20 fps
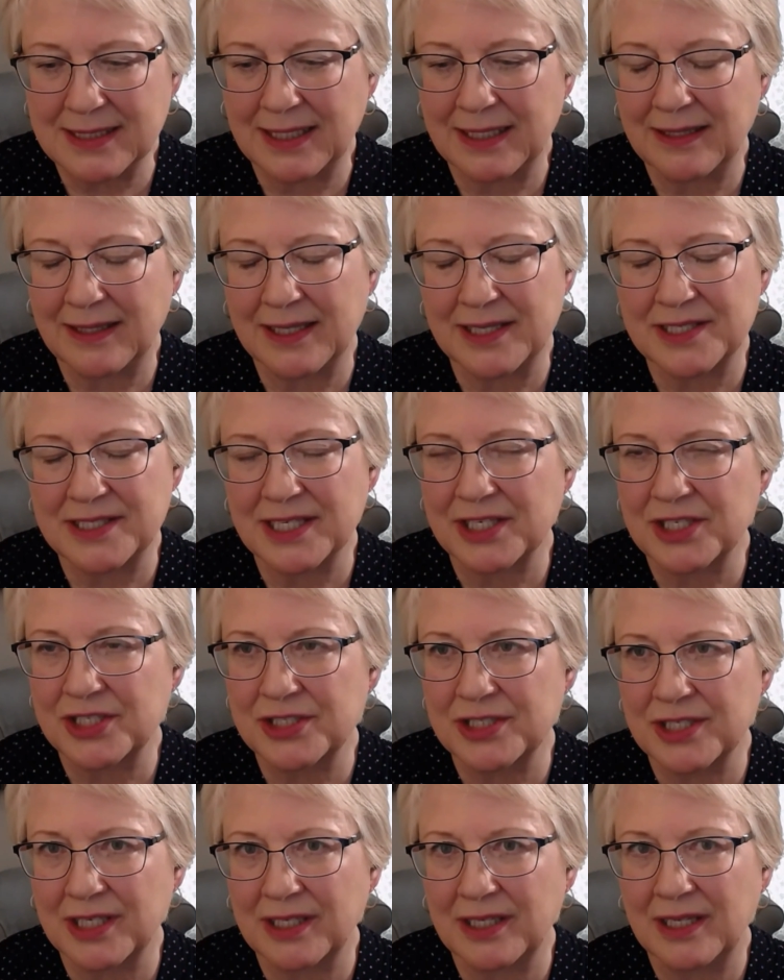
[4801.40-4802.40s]
seeing the
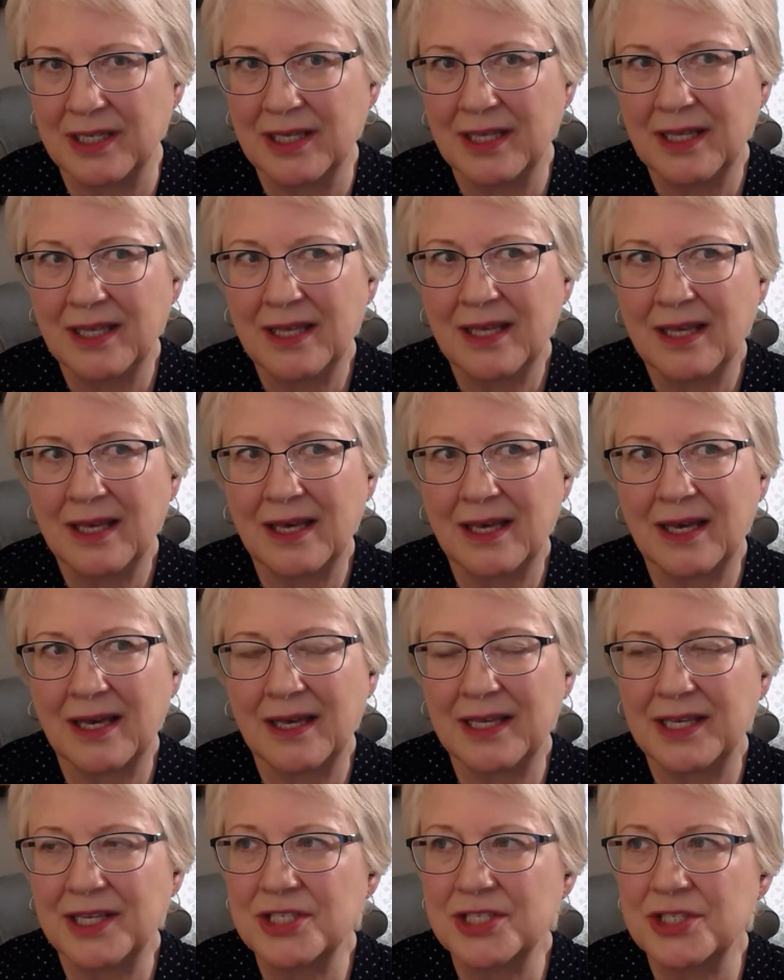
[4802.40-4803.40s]
addiction
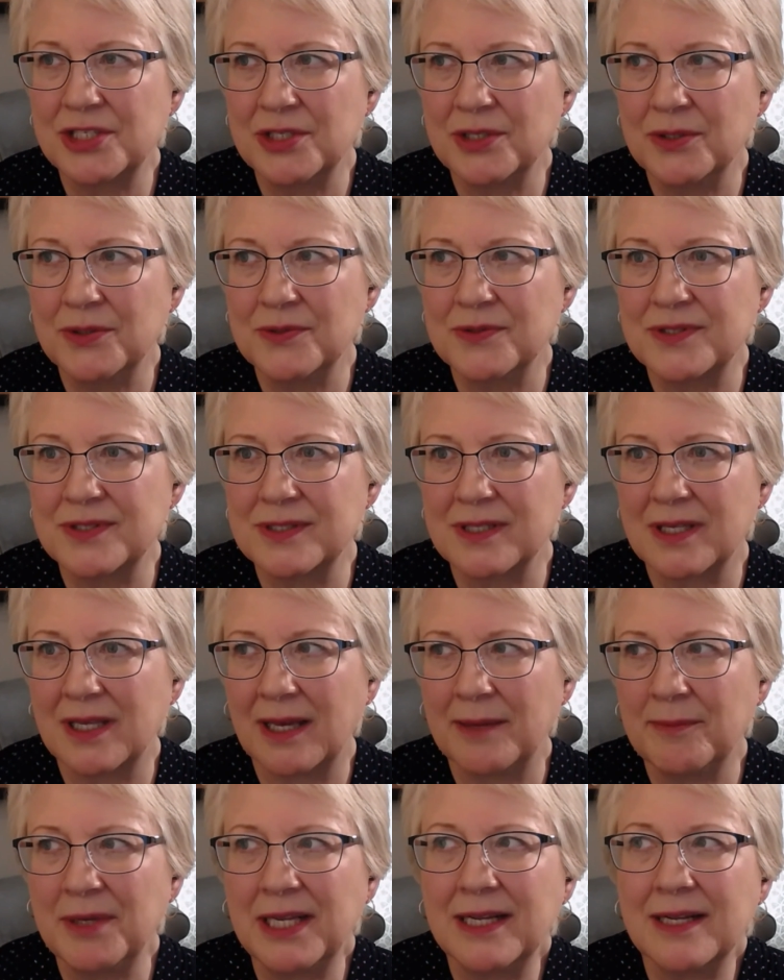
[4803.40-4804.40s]
uh, issues.
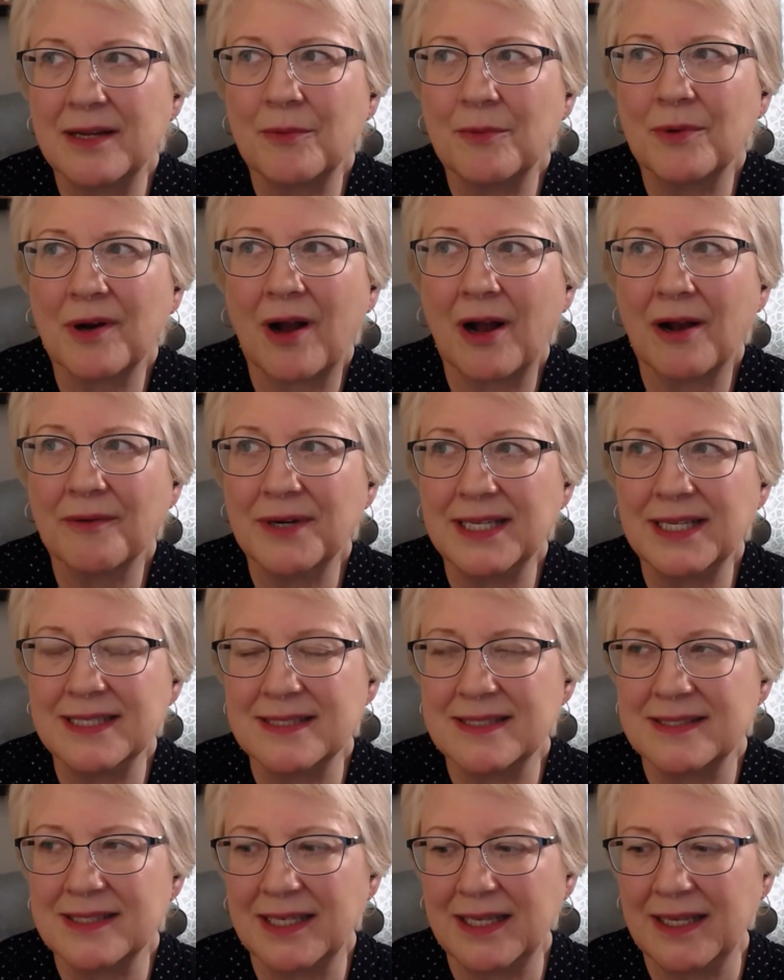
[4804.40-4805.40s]
I mean, it, we're
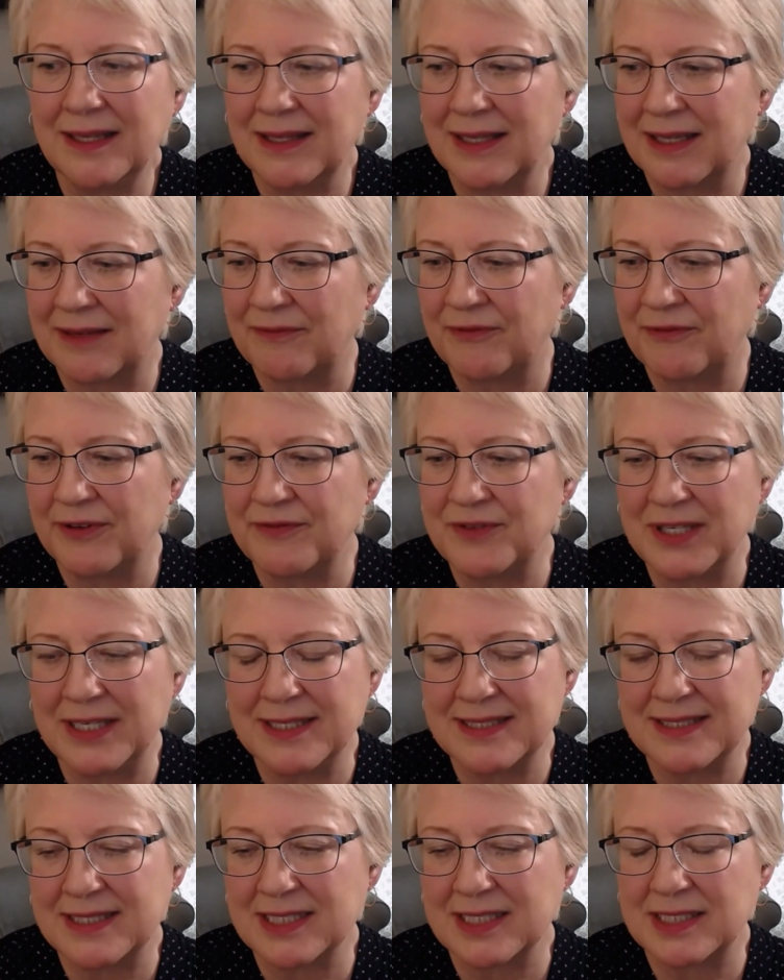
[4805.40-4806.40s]
already seeing that
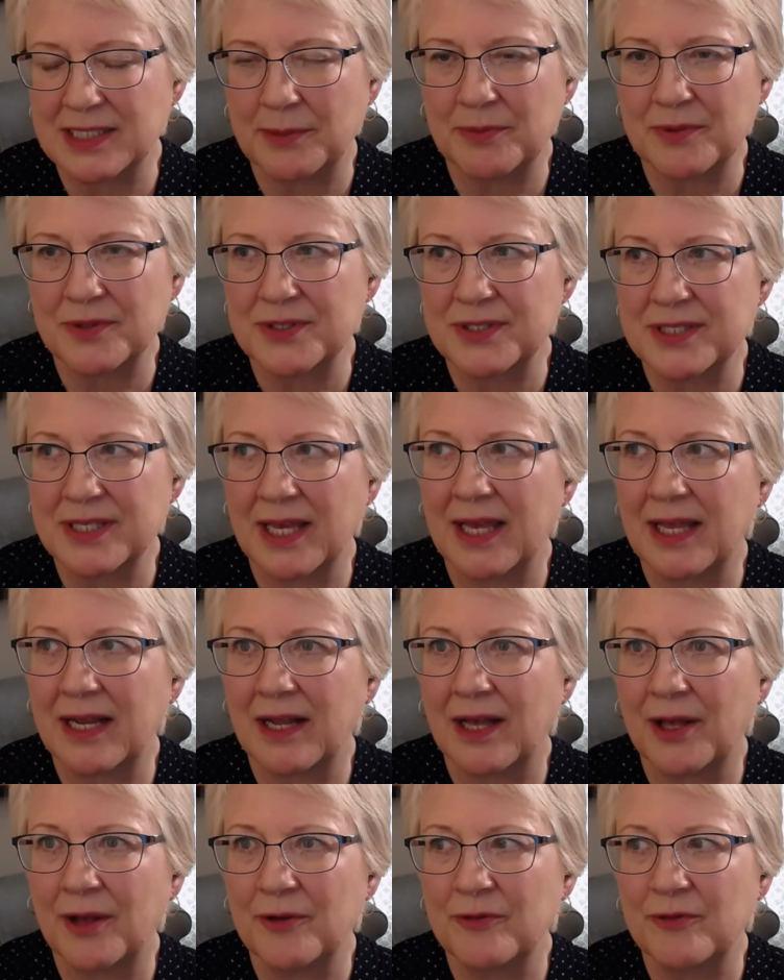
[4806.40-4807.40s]
50 to
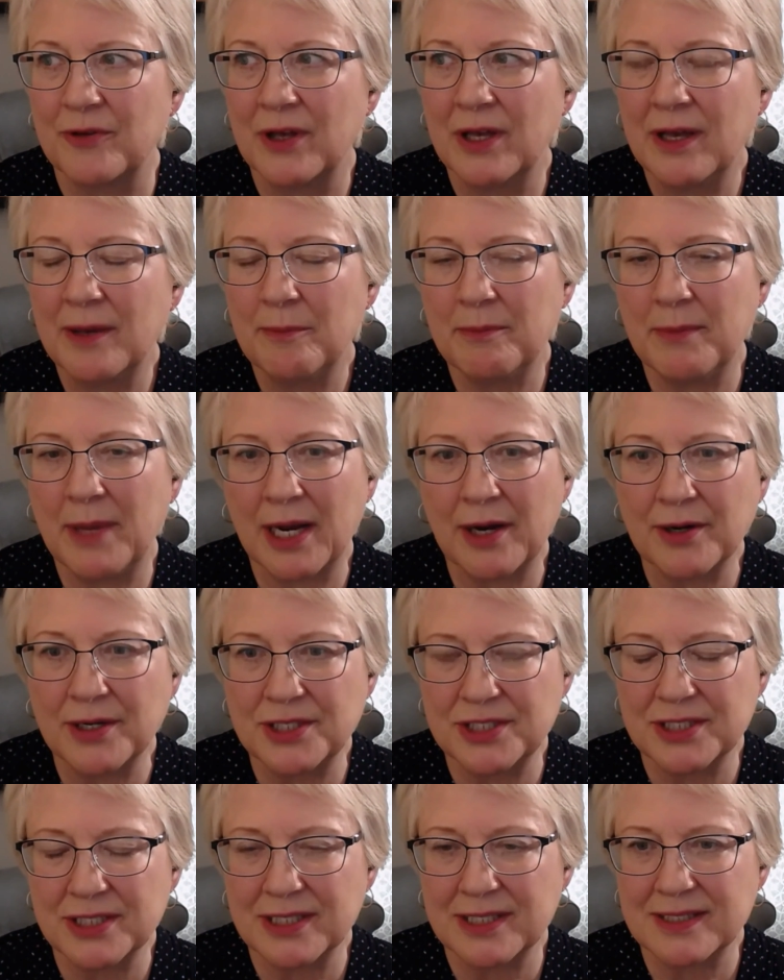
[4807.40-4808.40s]
60% of
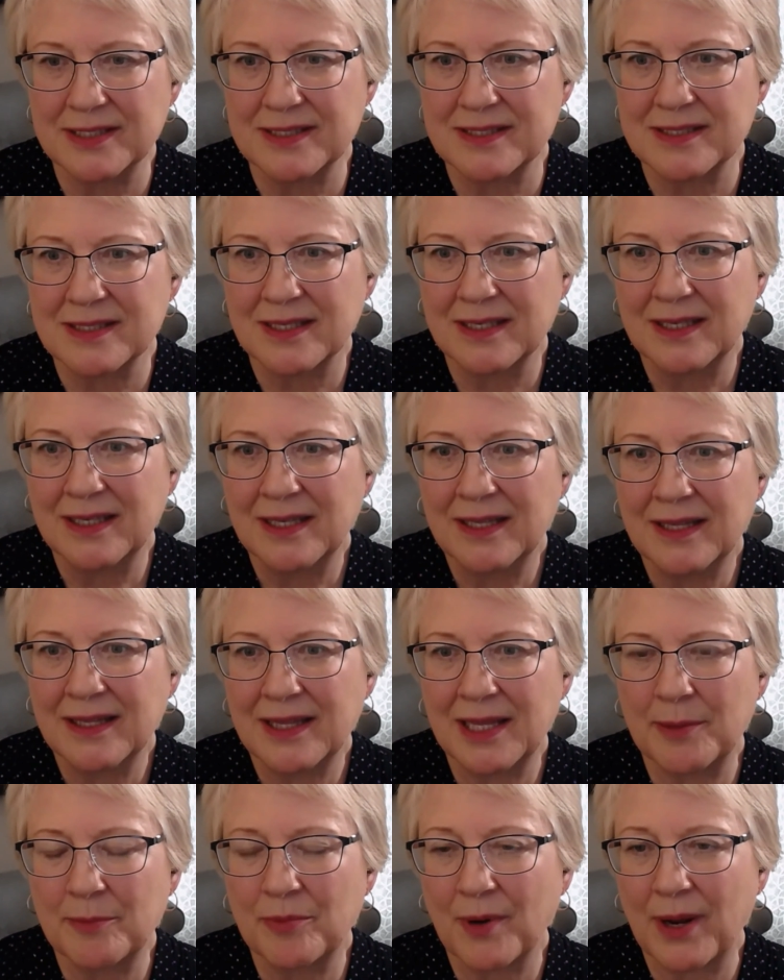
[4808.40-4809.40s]
marriages
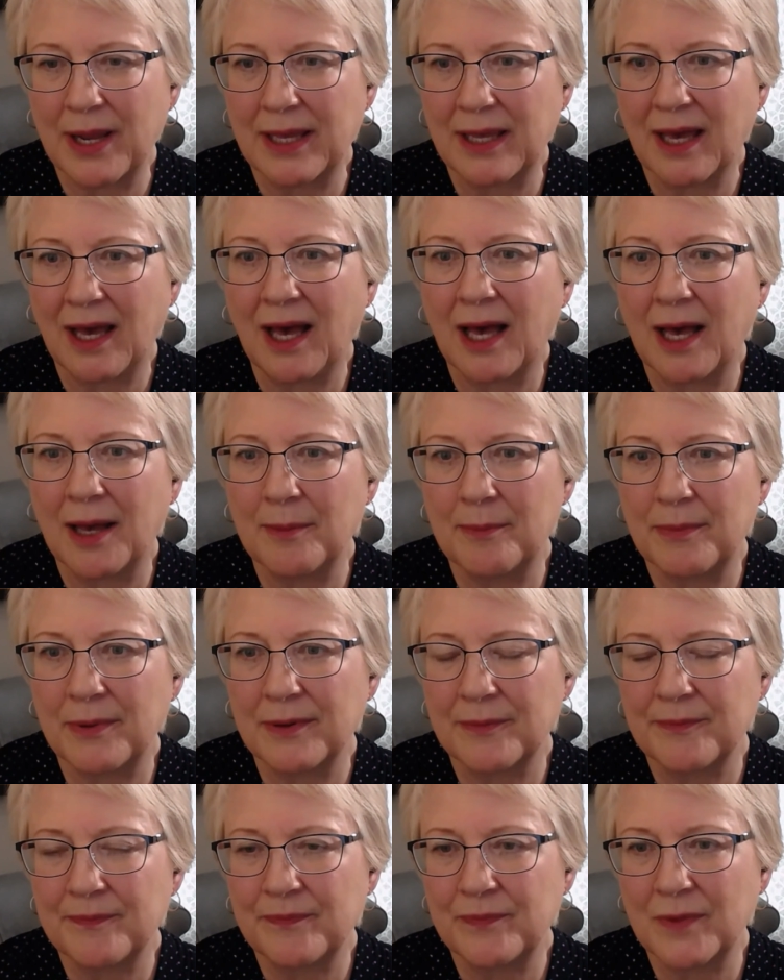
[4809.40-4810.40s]
that break up,
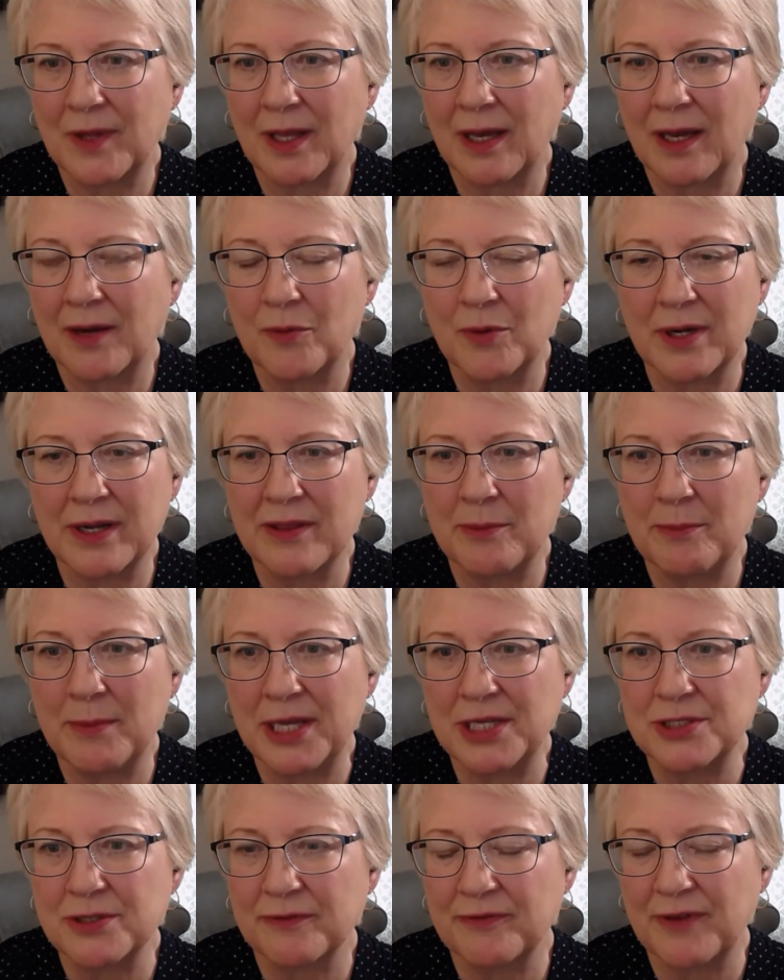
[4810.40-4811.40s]
uh, one of the
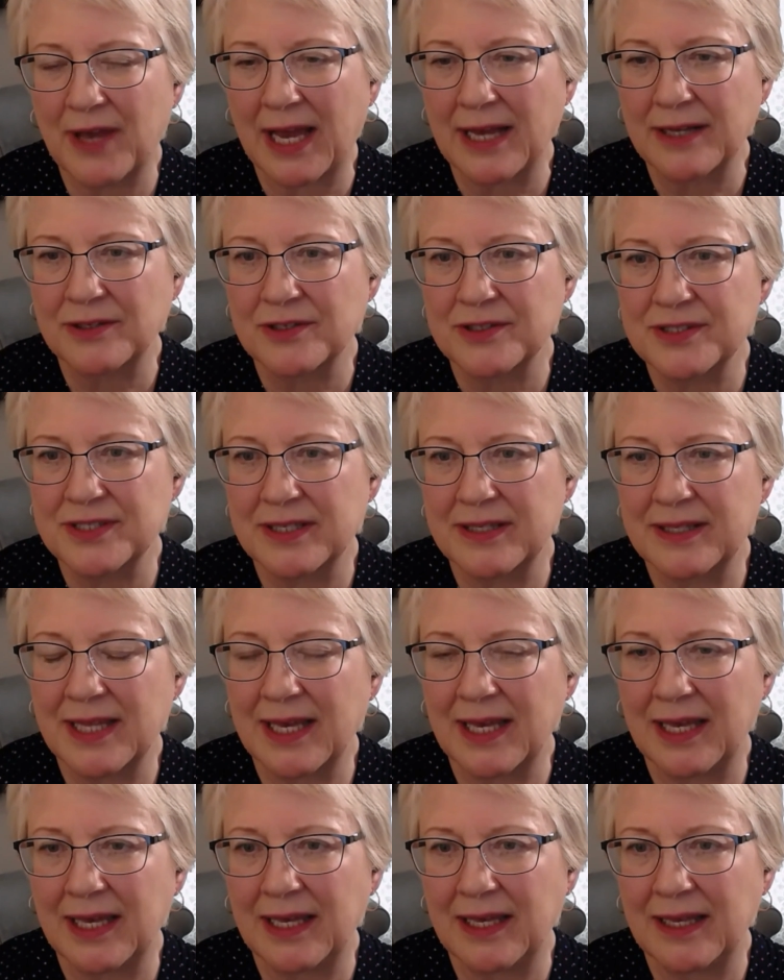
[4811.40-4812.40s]
major factors that
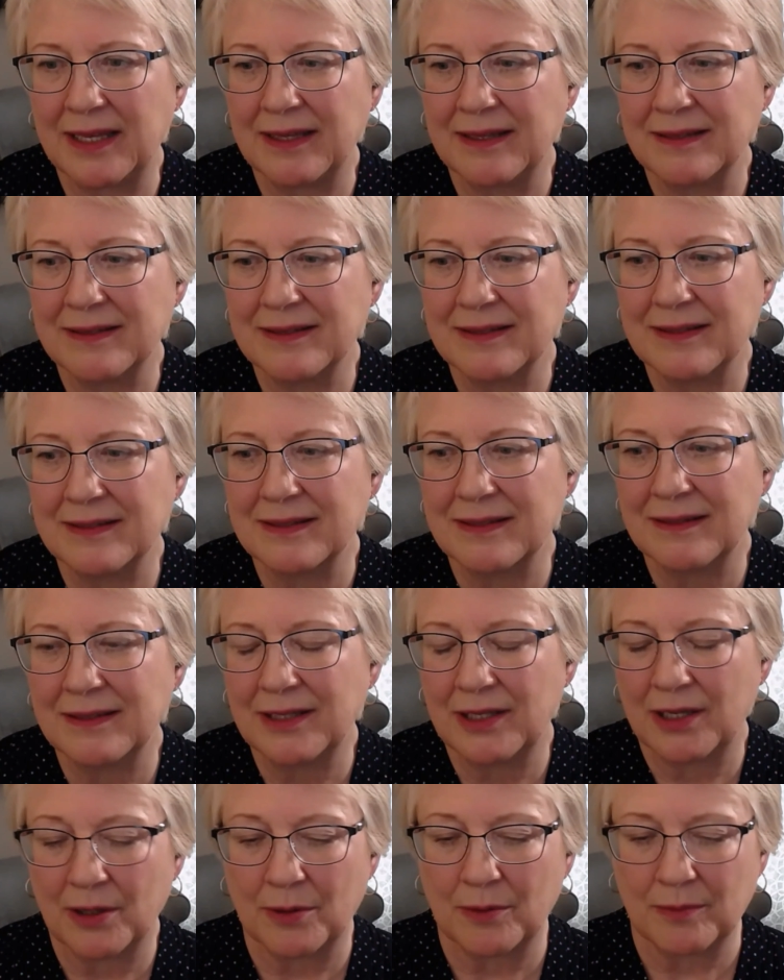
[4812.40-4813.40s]
they,
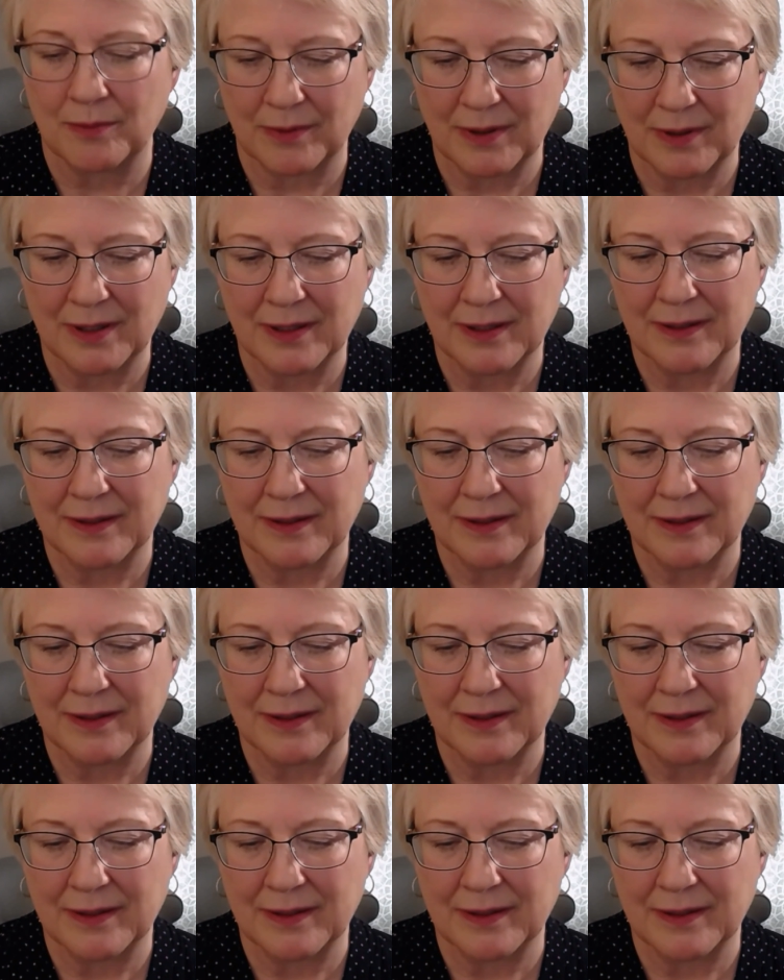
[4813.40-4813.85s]
you know,